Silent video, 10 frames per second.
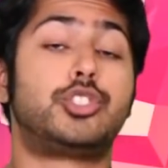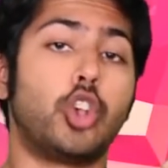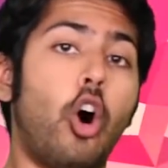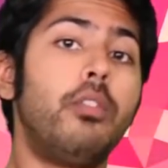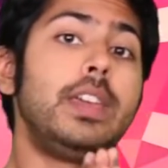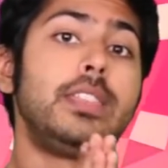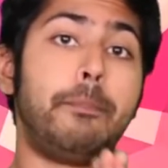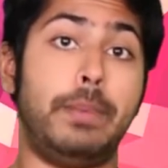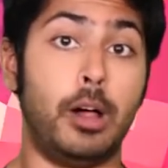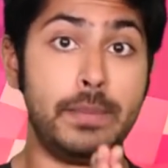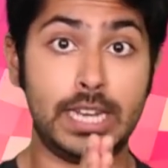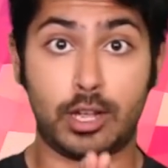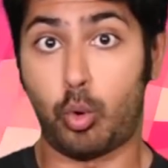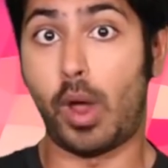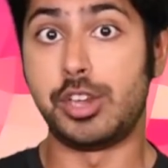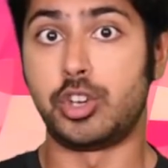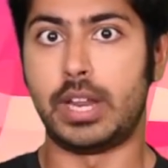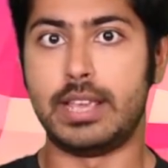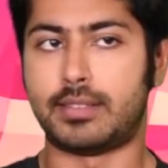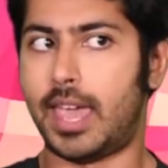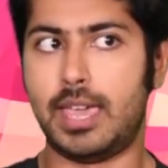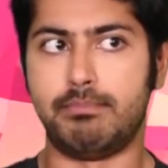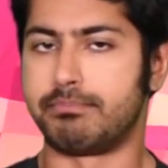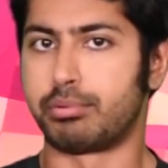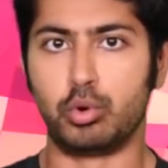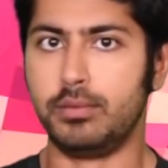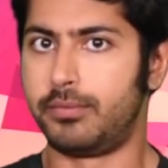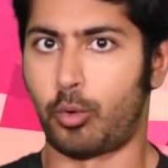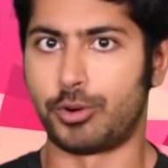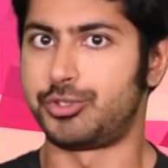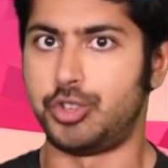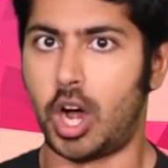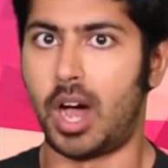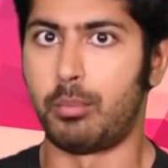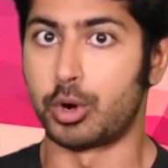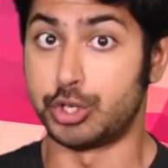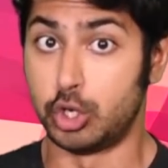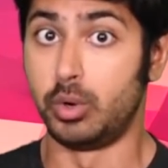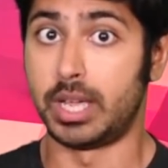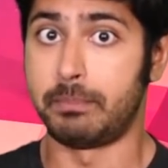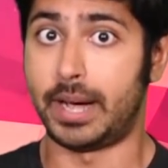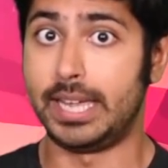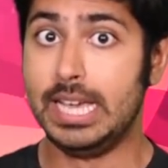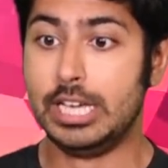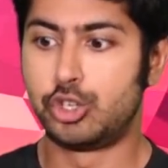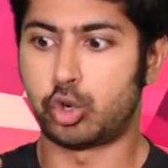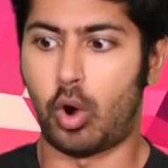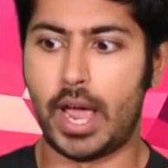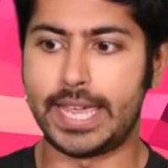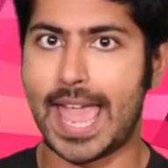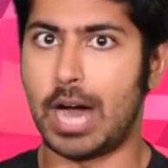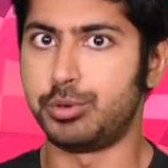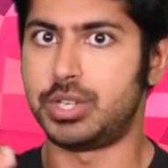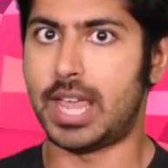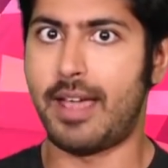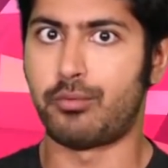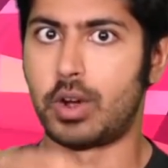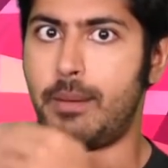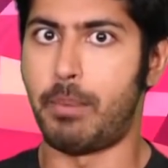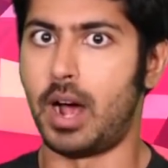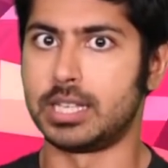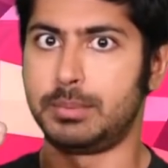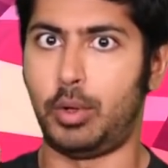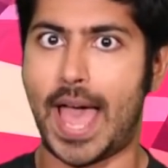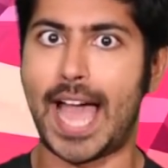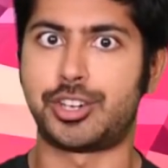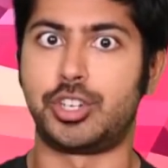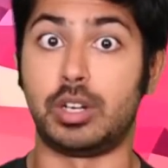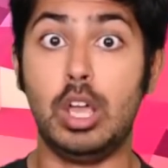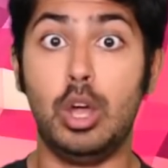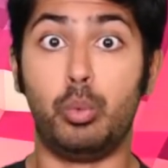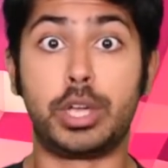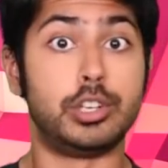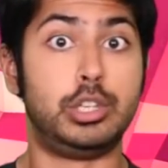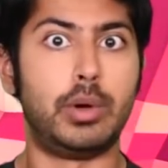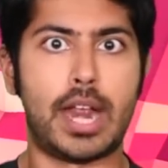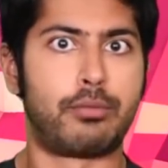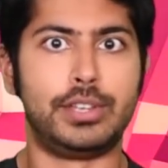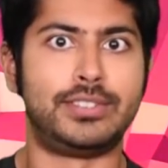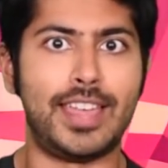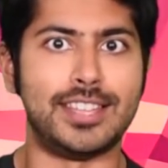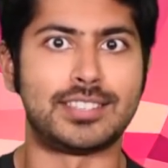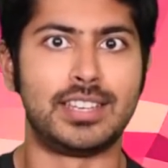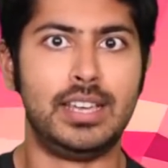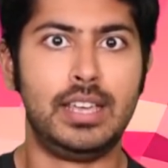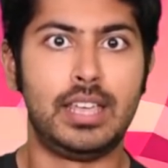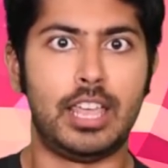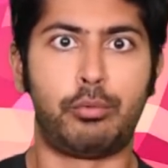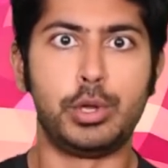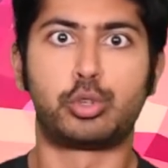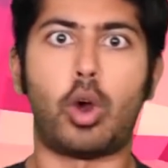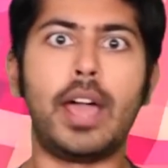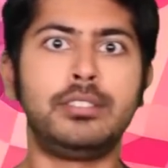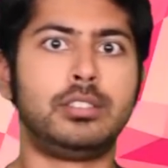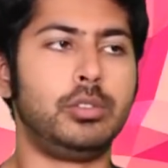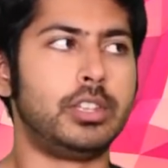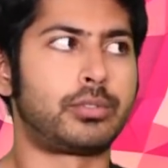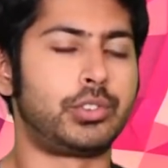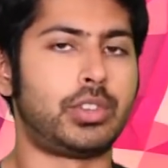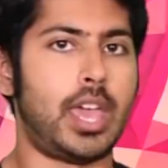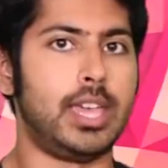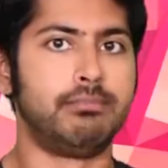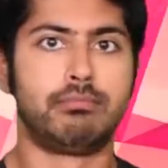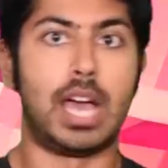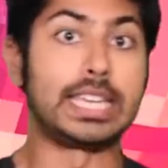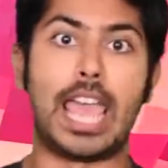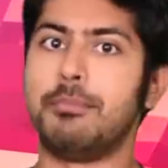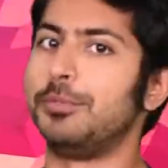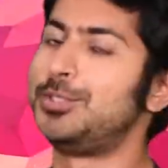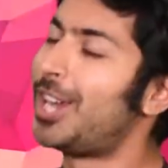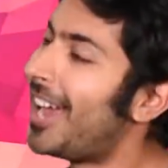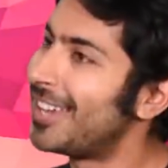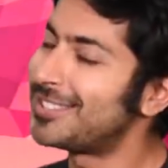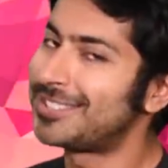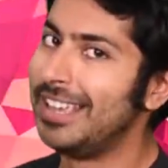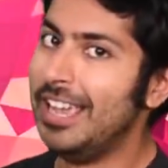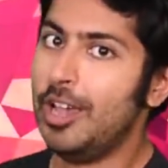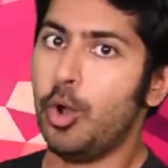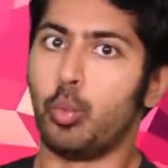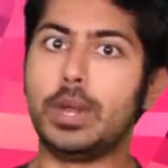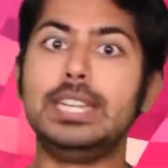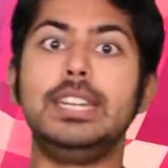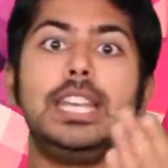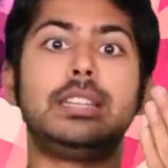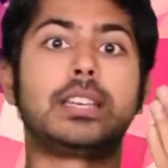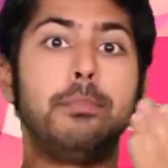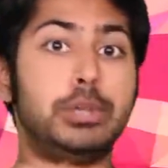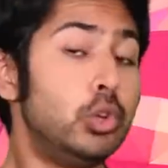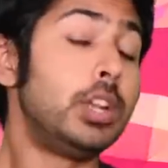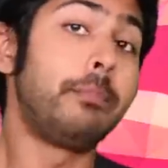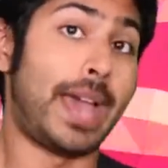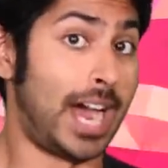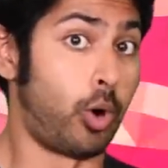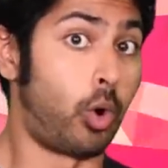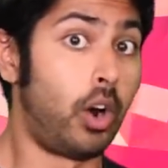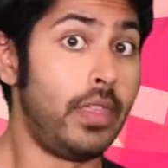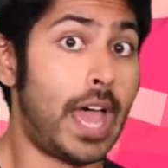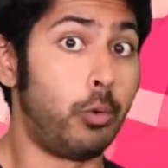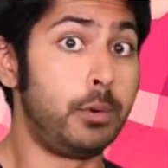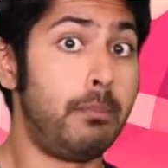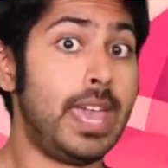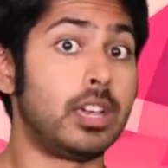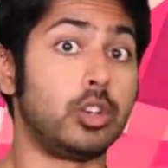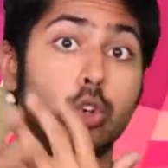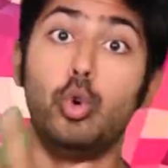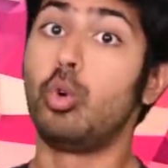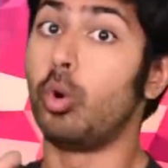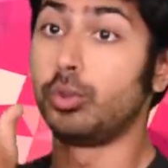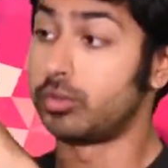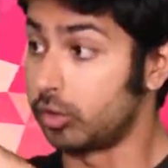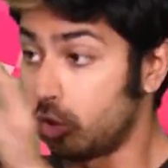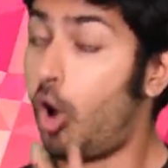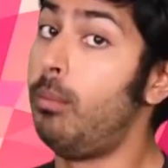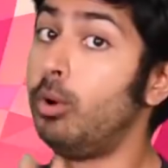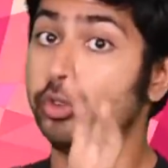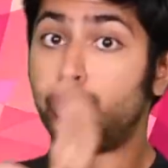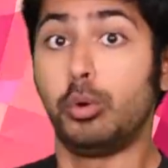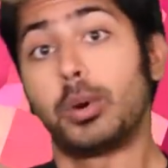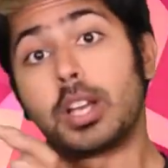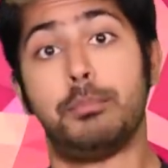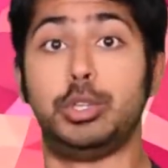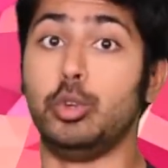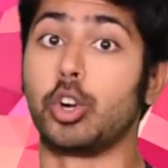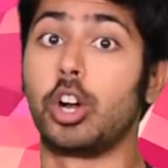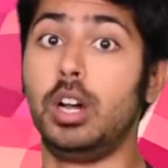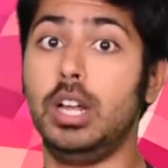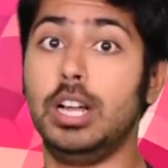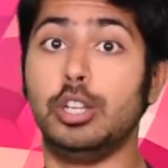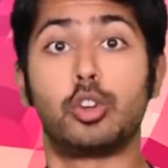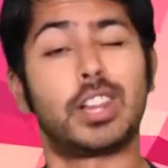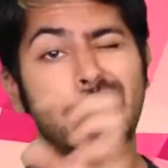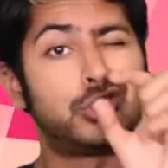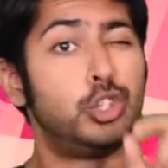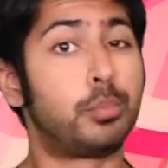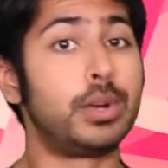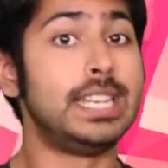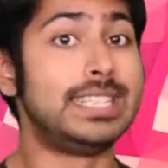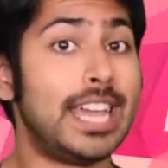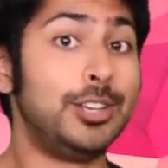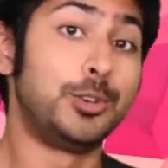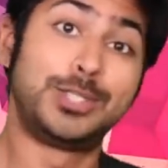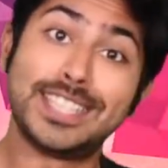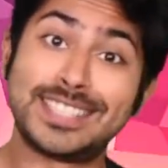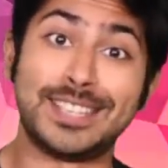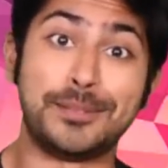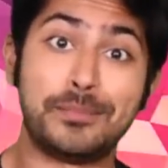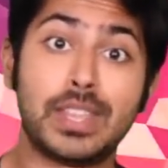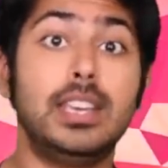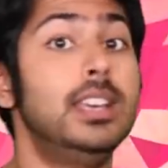Solving the Bellman equation is a brute force job we're doing by trying out every possible action we could do at every state. If we try to do this for, say, a game of chess, we'd need computing power that would make Google's global supercomputer look like a Super Nintendo system.